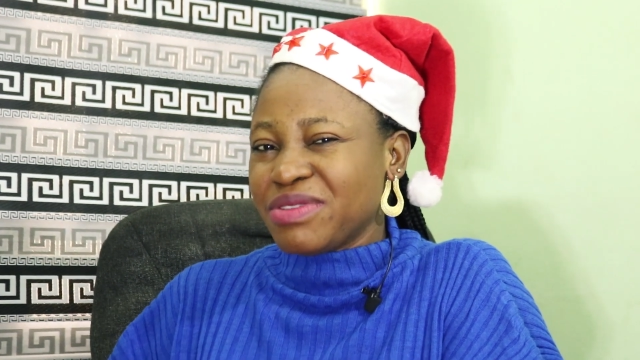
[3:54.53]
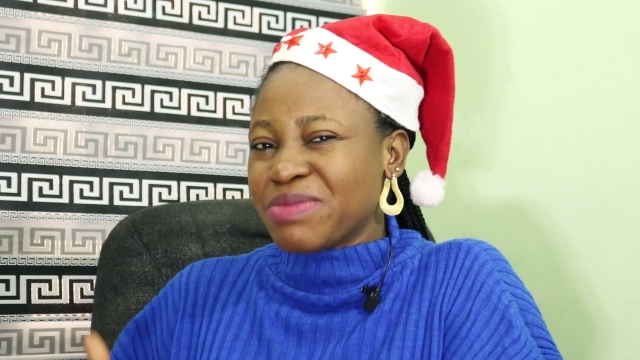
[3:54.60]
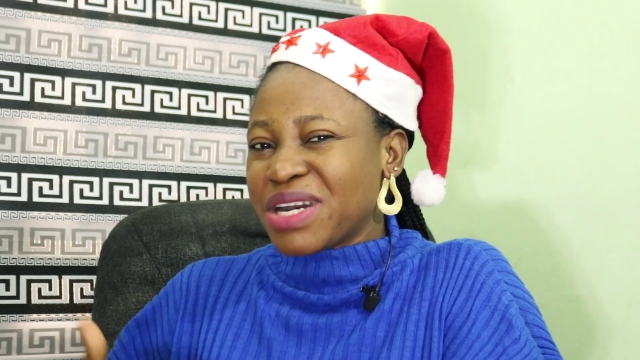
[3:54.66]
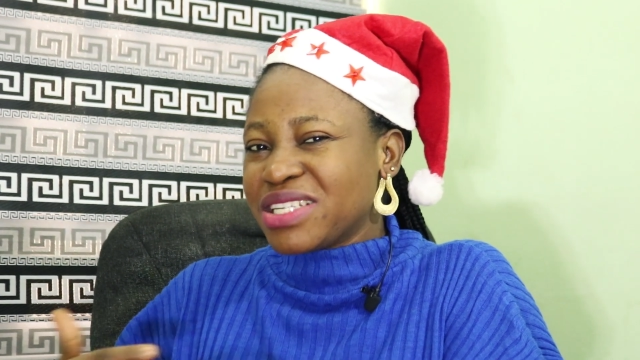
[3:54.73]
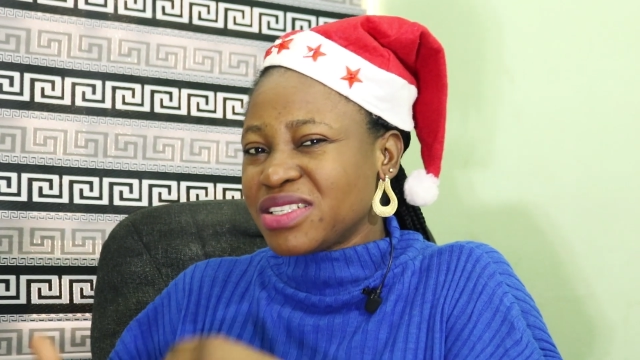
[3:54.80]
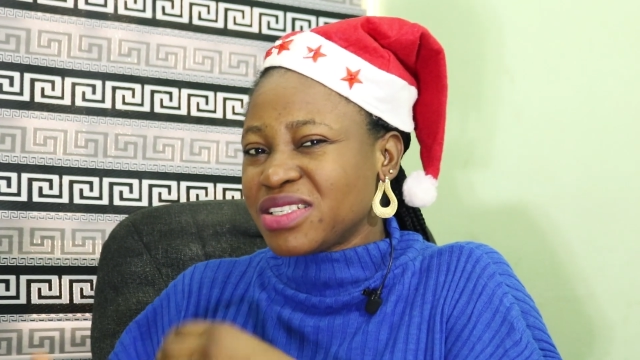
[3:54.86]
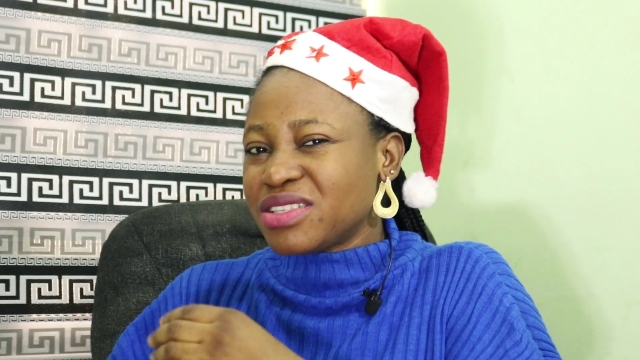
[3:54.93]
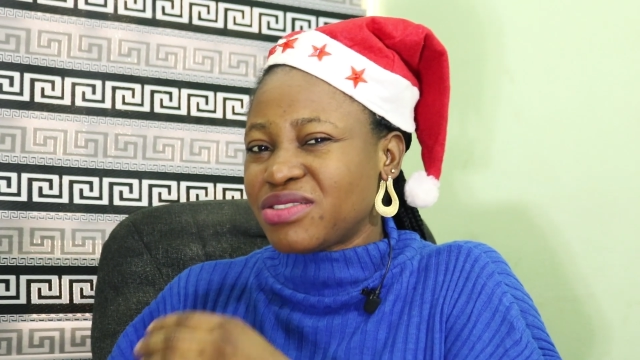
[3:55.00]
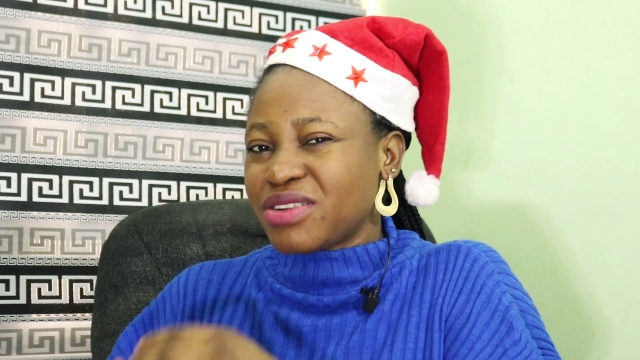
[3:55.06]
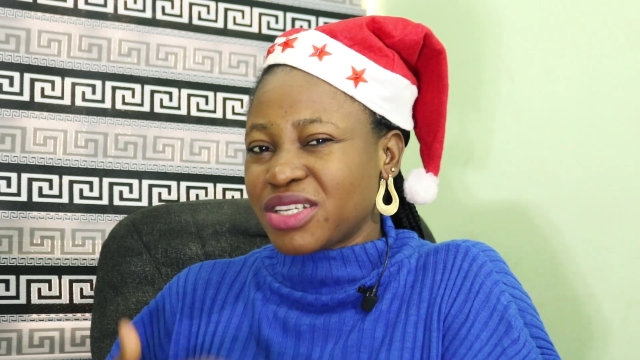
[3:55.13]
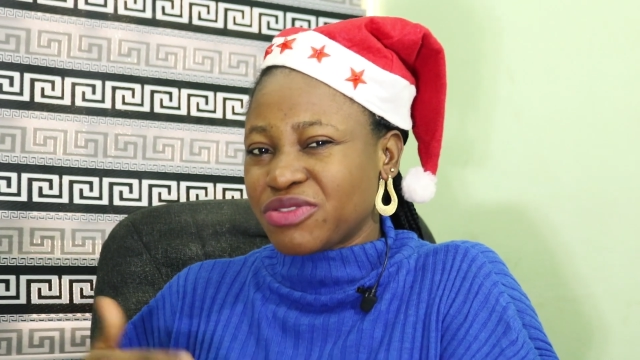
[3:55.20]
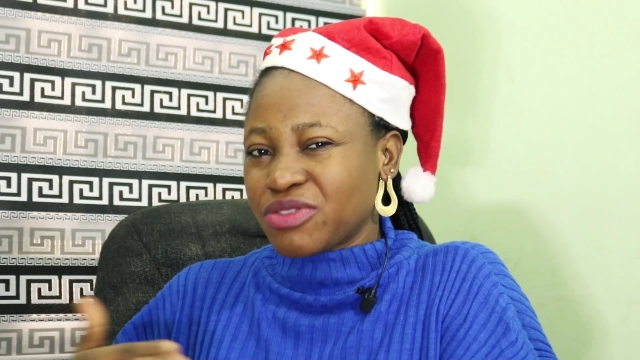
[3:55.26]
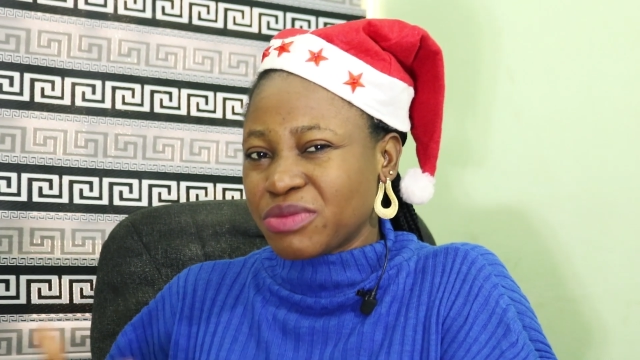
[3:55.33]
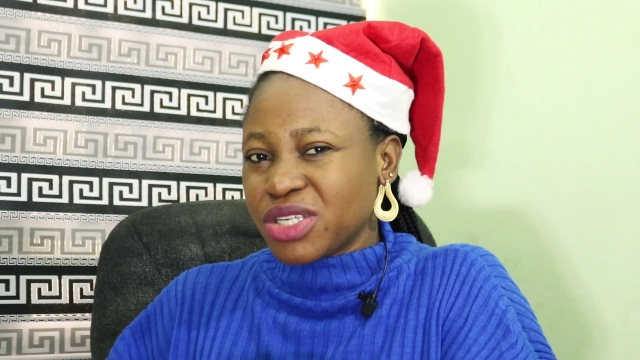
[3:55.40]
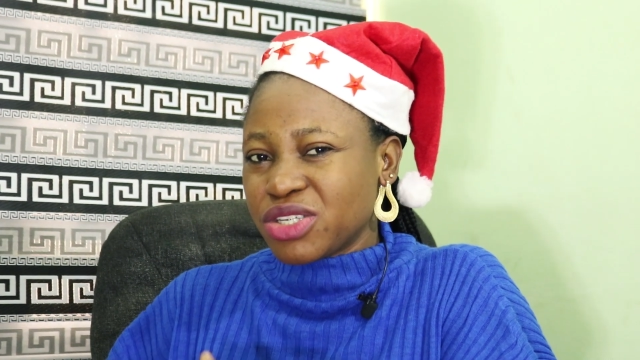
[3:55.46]
Imagine the
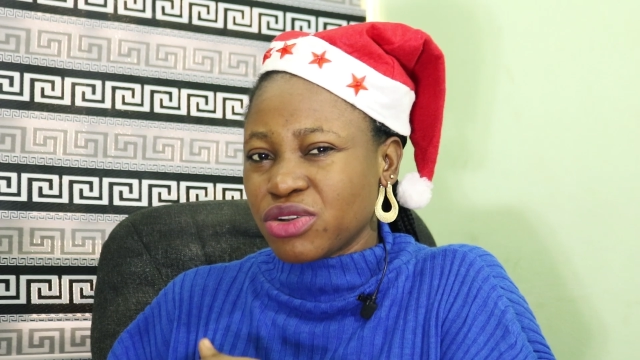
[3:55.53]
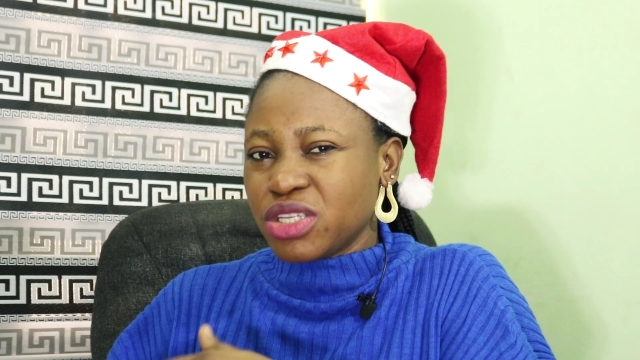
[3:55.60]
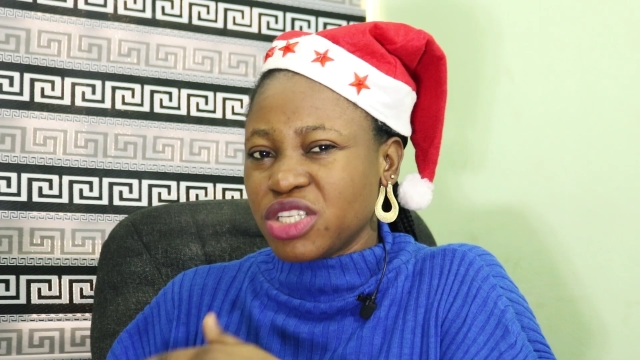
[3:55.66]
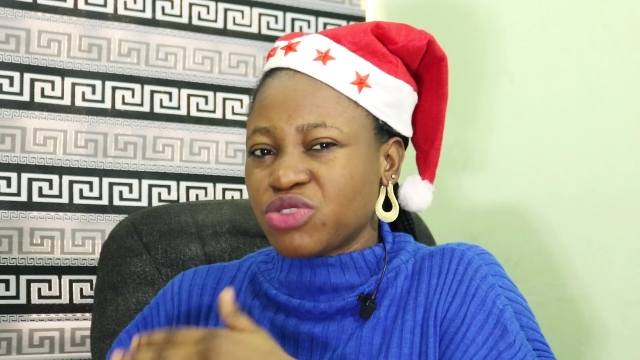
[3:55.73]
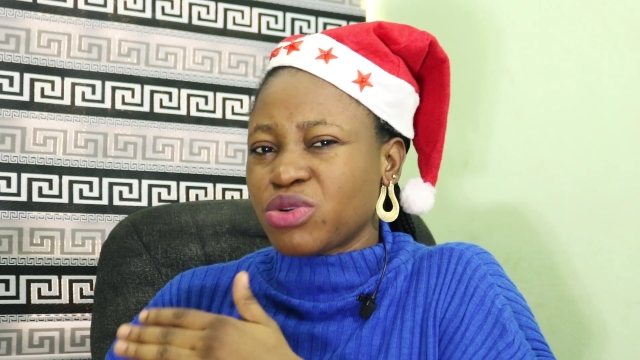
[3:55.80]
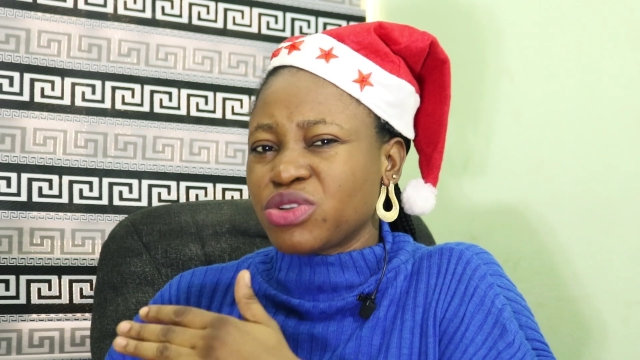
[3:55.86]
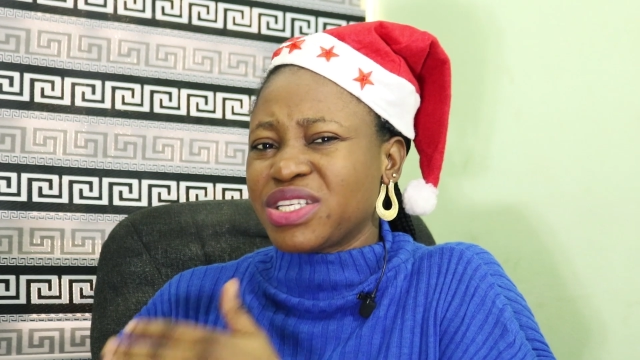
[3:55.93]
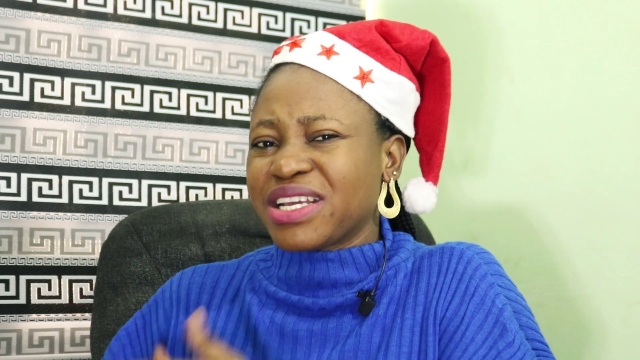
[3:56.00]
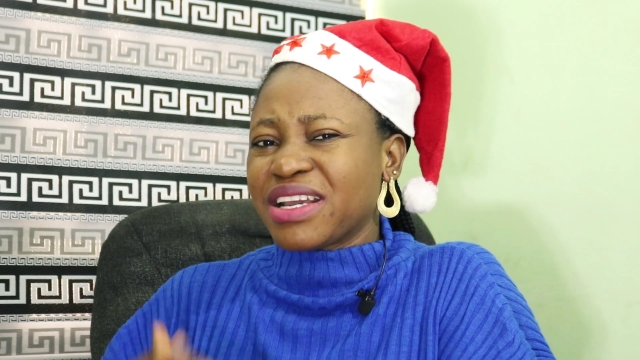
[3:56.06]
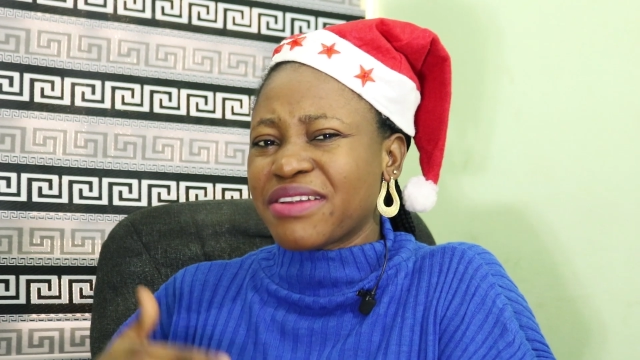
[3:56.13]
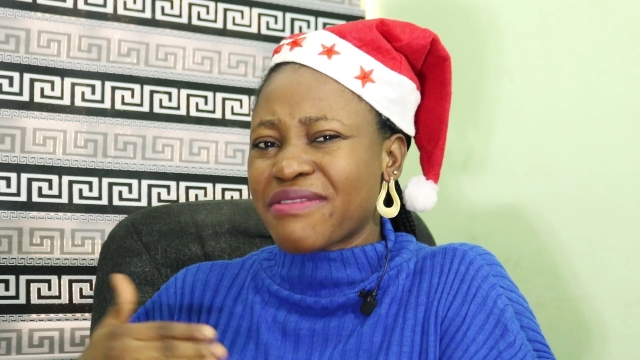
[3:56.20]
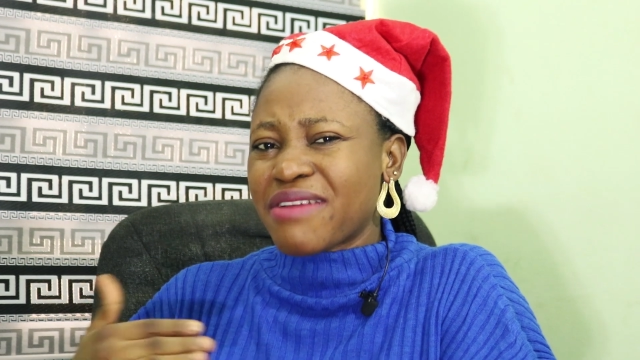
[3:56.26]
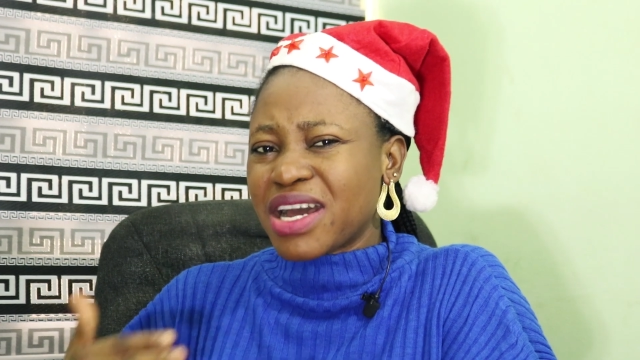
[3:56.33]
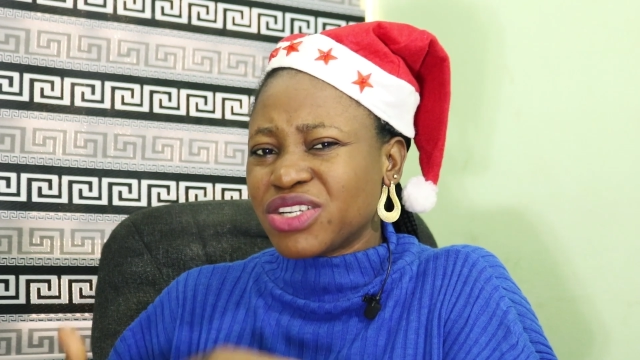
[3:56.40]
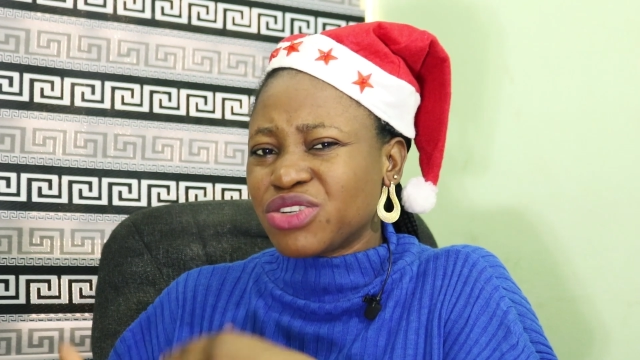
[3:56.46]
transformation. This was a
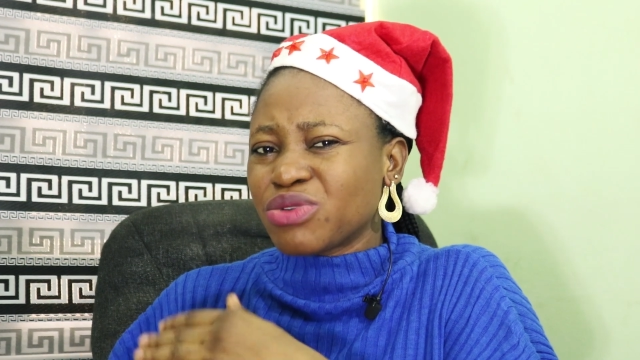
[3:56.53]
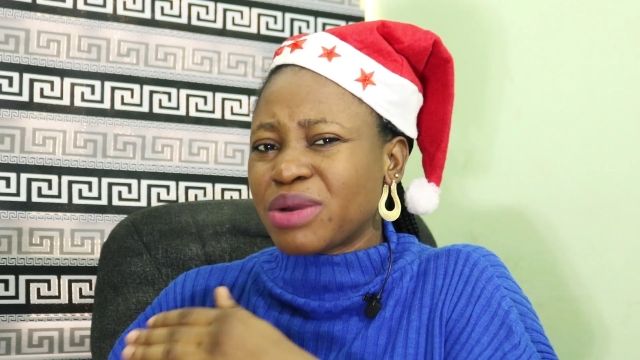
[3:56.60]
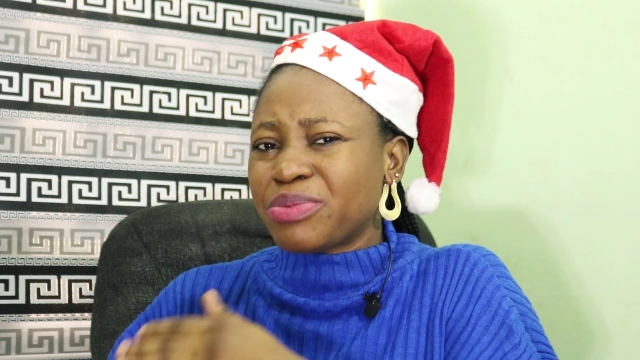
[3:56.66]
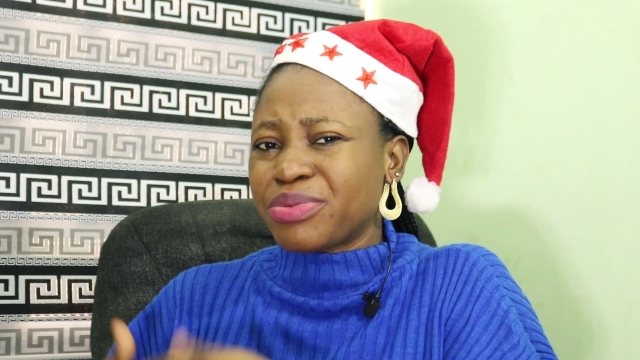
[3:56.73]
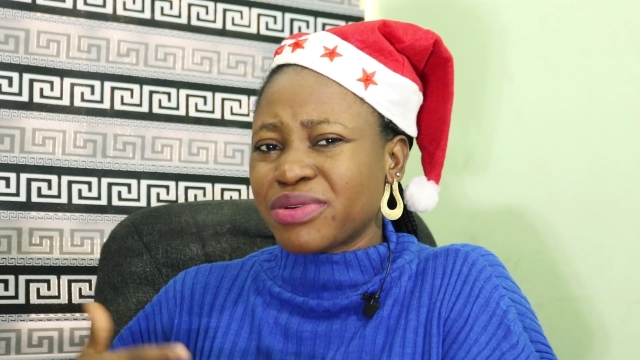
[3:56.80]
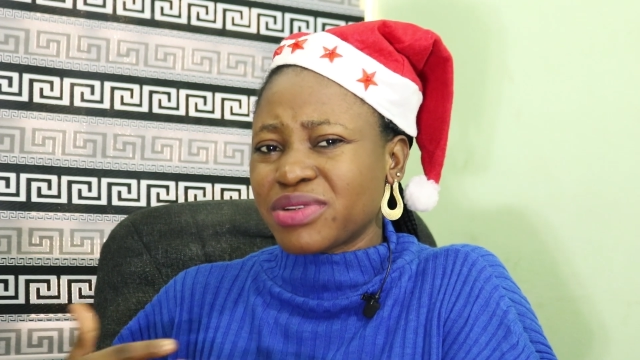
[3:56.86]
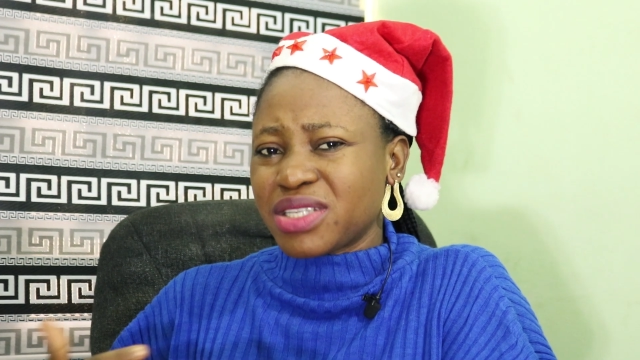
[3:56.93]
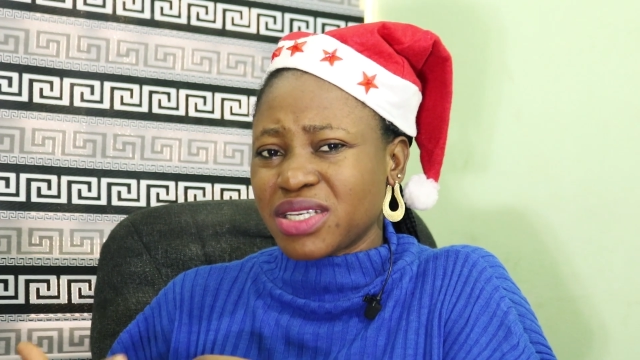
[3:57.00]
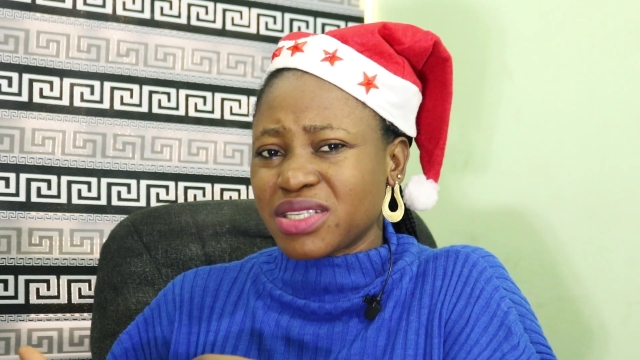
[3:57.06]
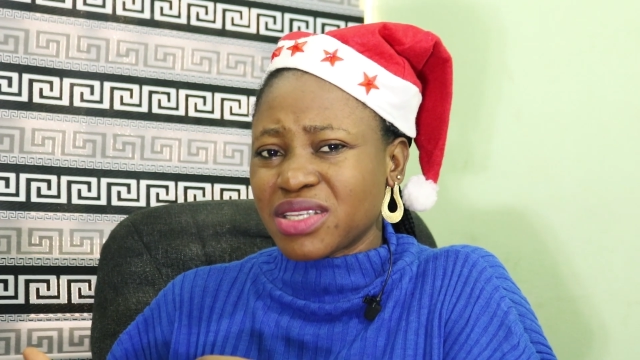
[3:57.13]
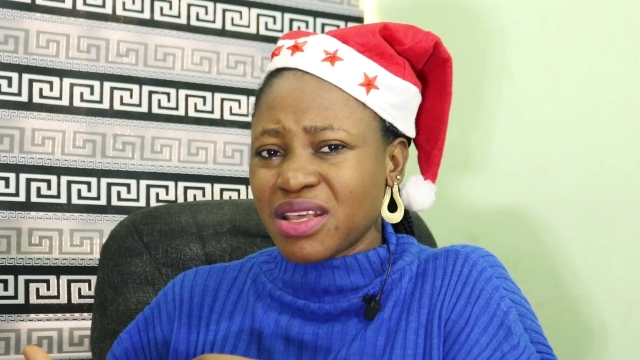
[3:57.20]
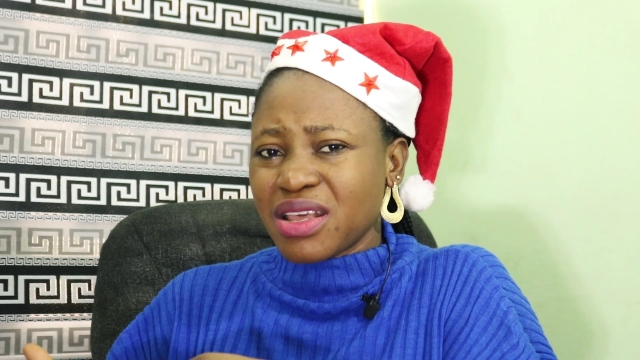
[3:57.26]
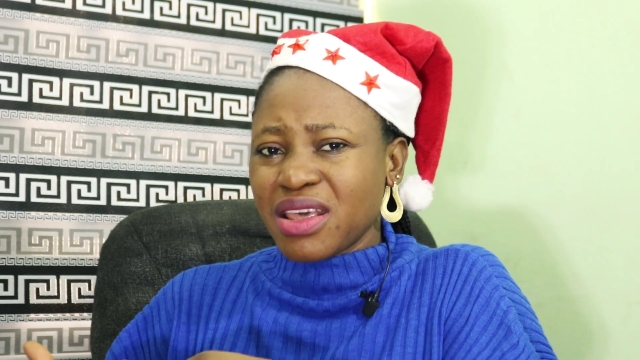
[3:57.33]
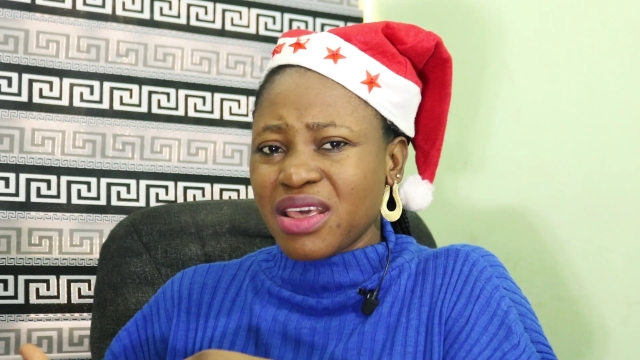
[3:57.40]
gradual process.